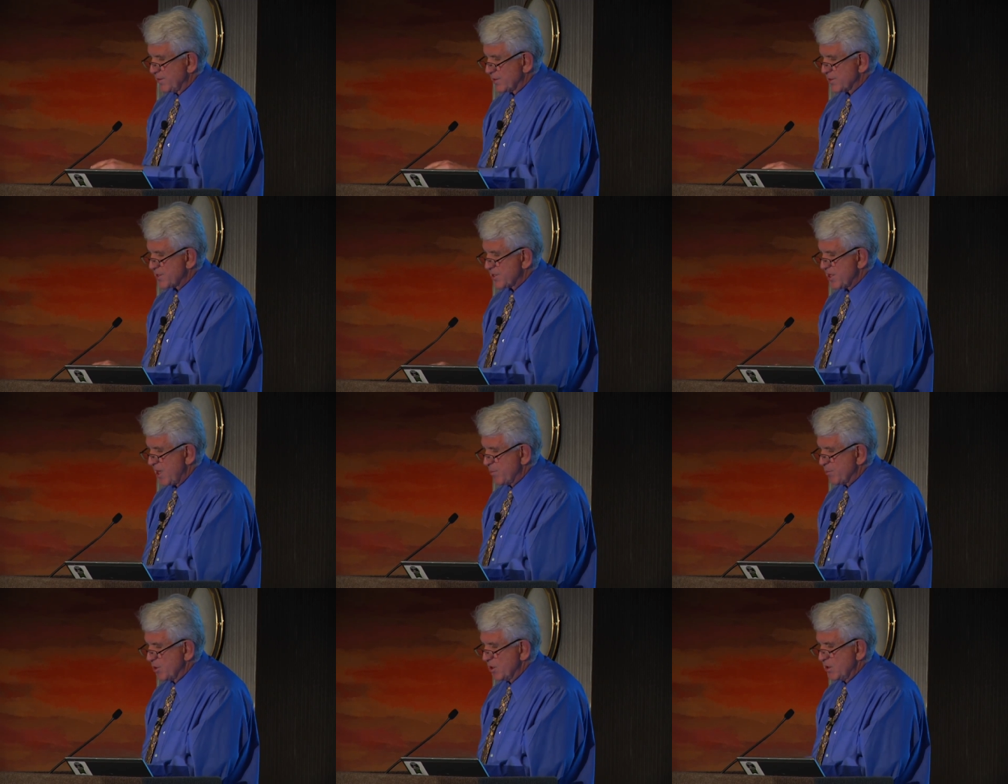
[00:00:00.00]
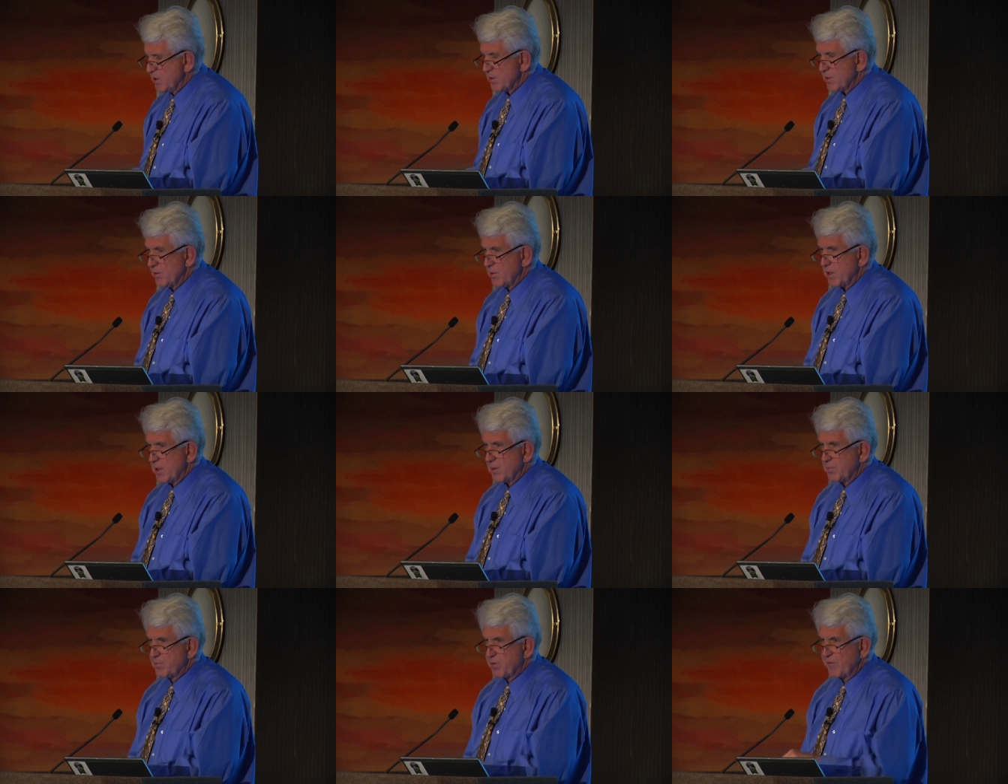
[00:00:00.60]
the summer,
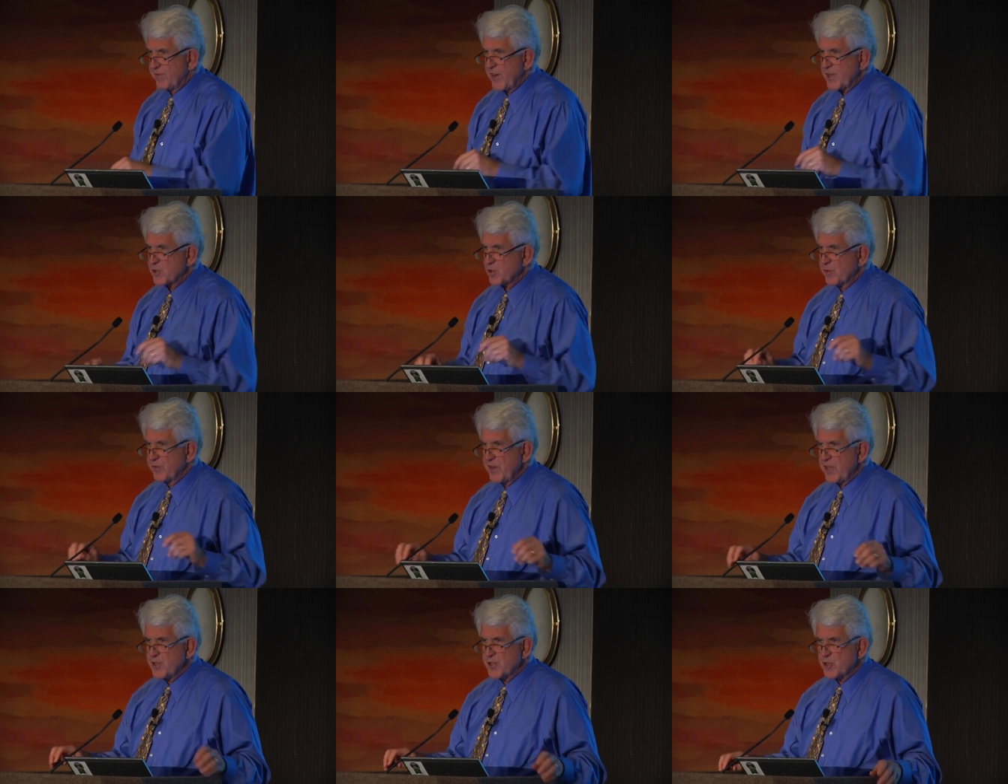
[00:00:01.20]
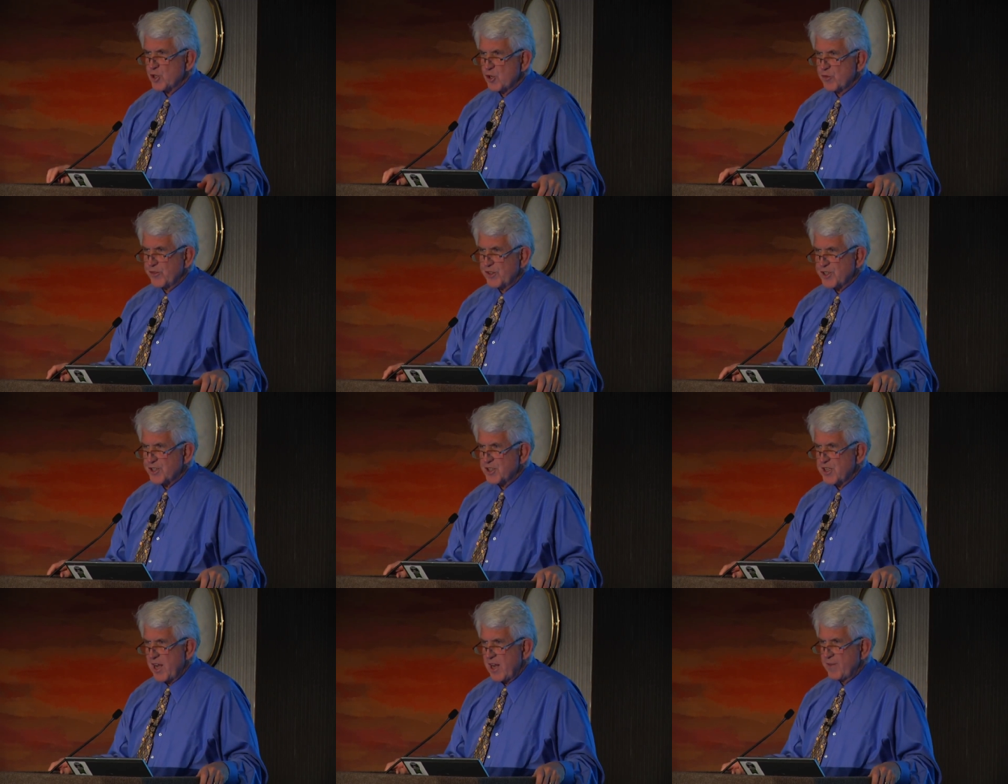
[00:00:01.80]
uh, Professor Vint Cerf
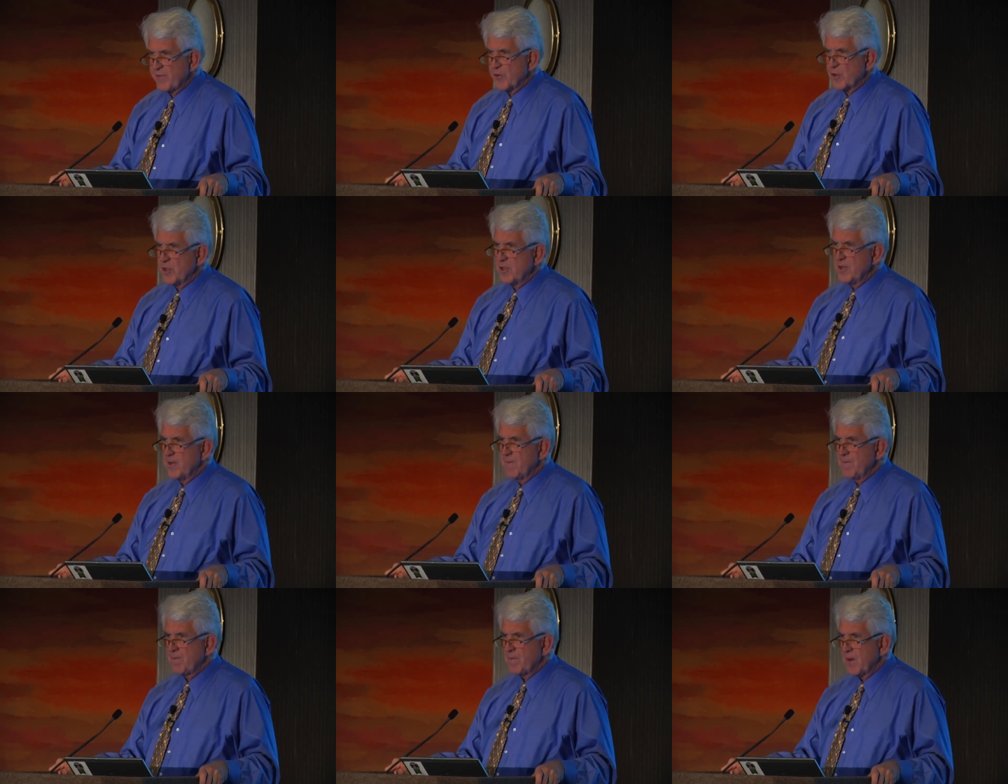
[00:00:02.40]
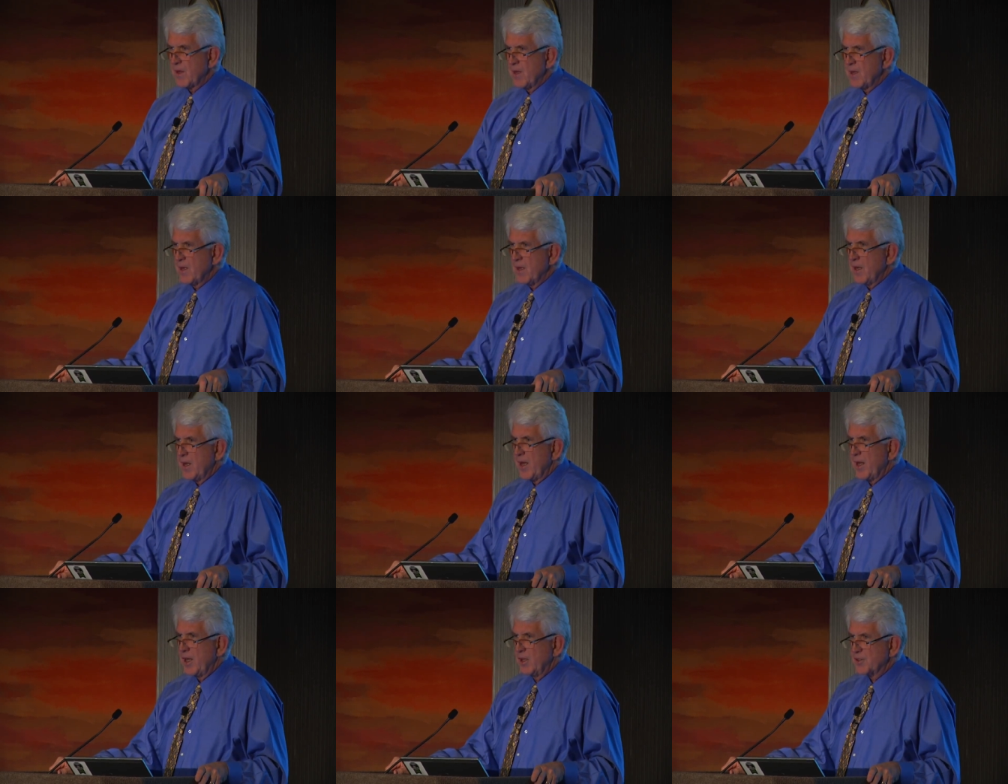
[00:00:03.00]
at Stanford
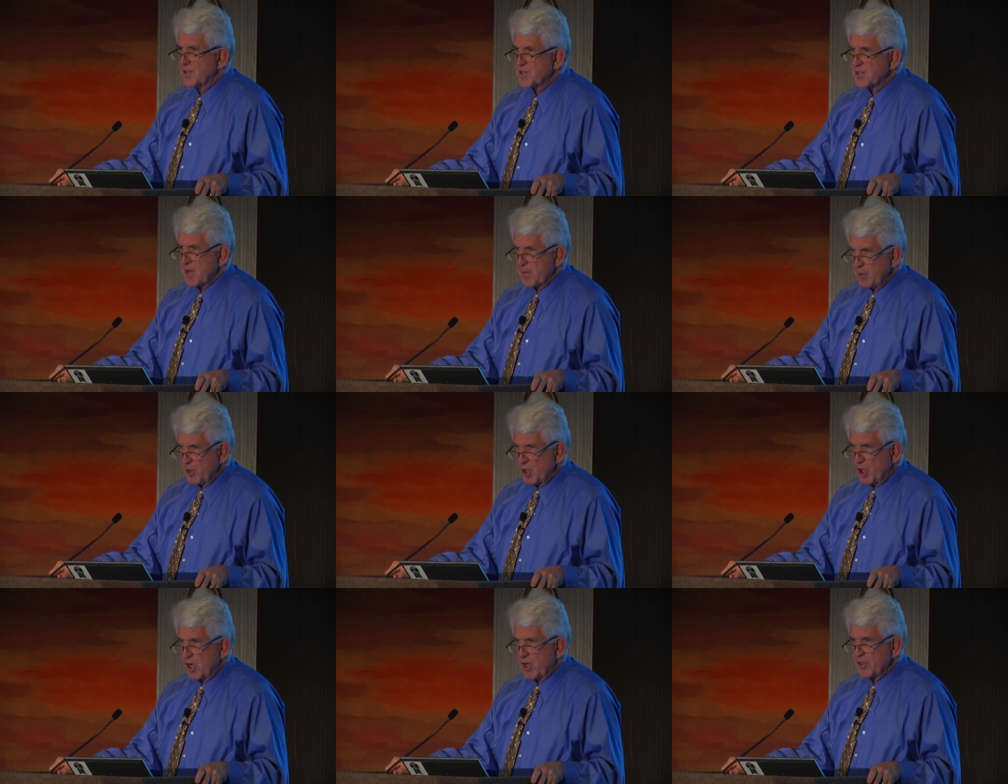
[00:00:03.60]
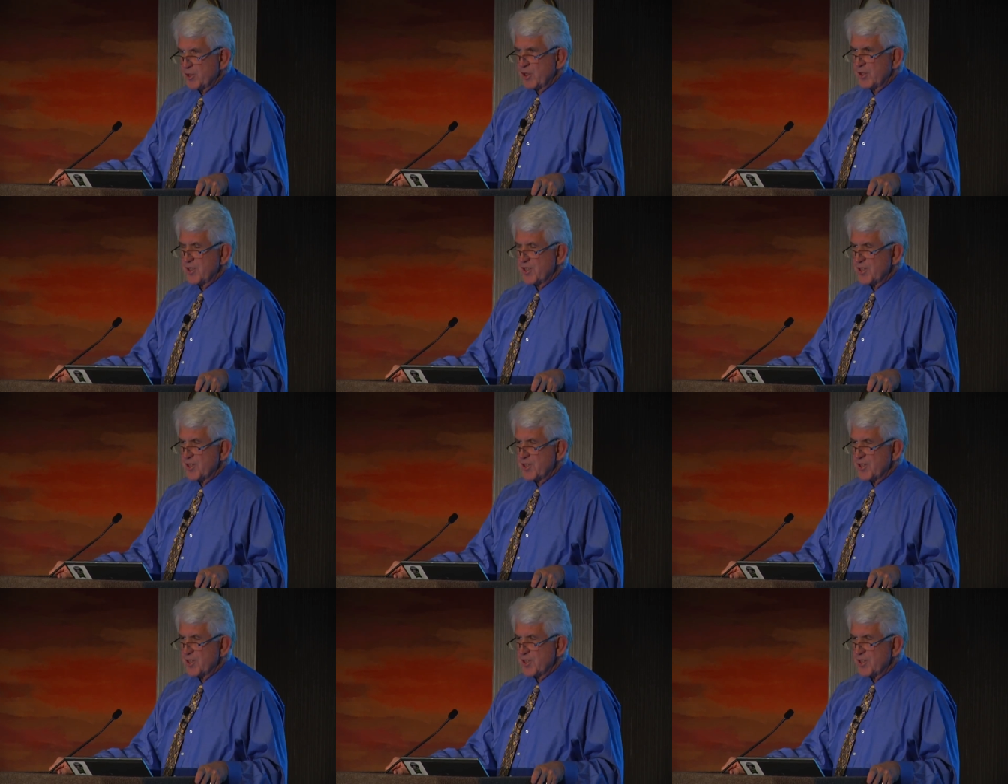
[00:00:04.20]
held a seminar to